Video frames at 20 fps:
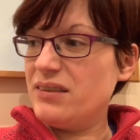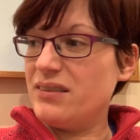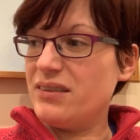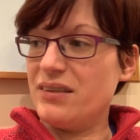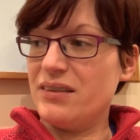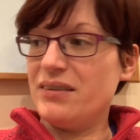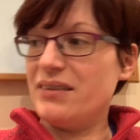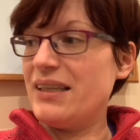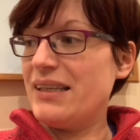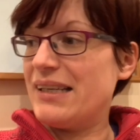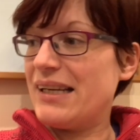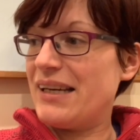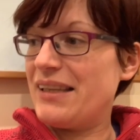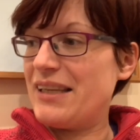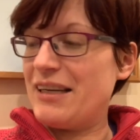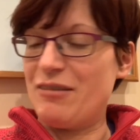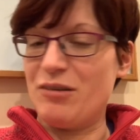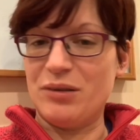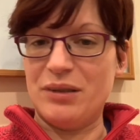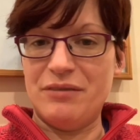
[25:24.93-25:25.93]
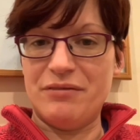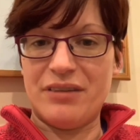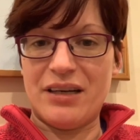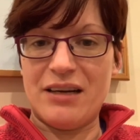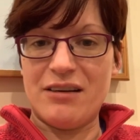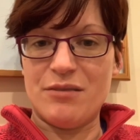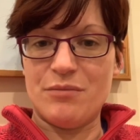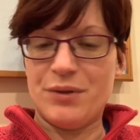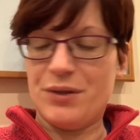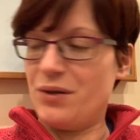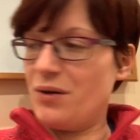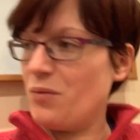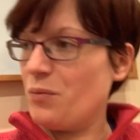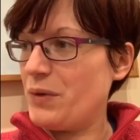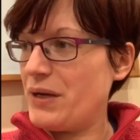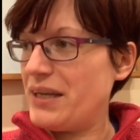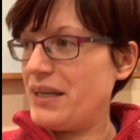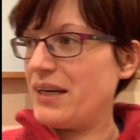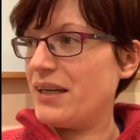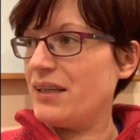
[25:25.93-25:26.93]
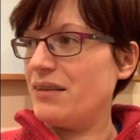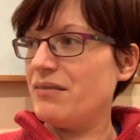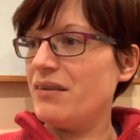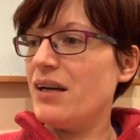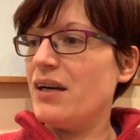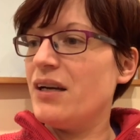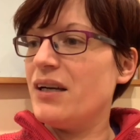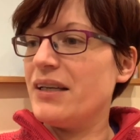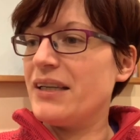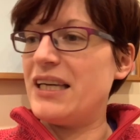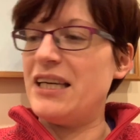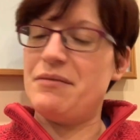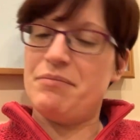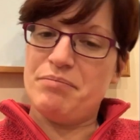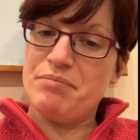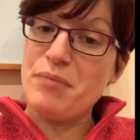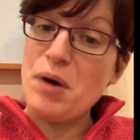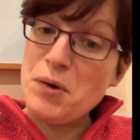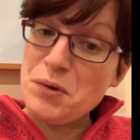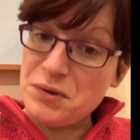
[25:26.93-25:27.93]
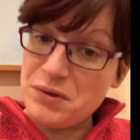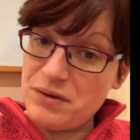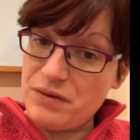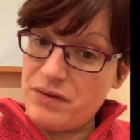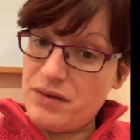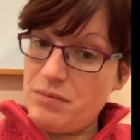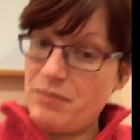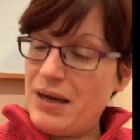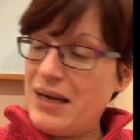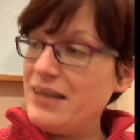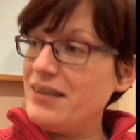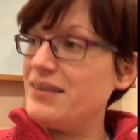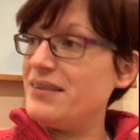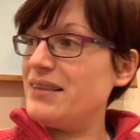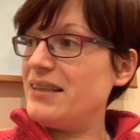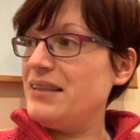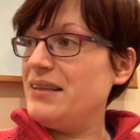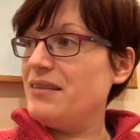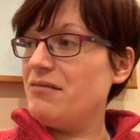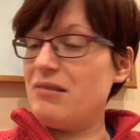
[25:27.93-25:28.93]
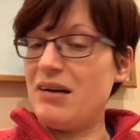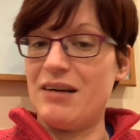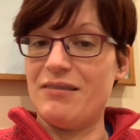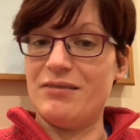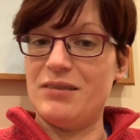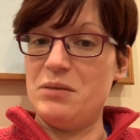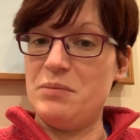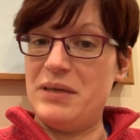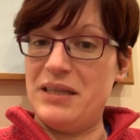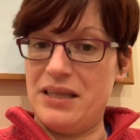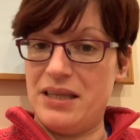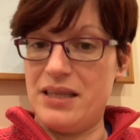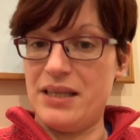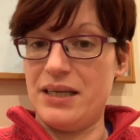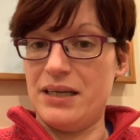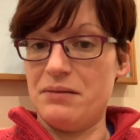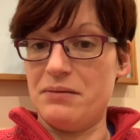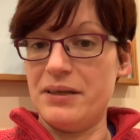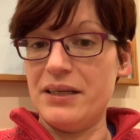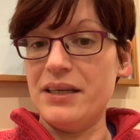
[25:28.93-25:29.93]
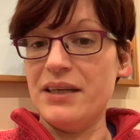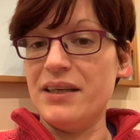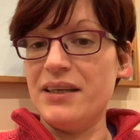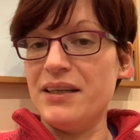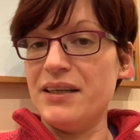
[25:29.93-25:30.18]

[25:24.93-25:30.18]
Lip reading: So they get their own environment and we kind of keep most of the mess in the rat room in theory.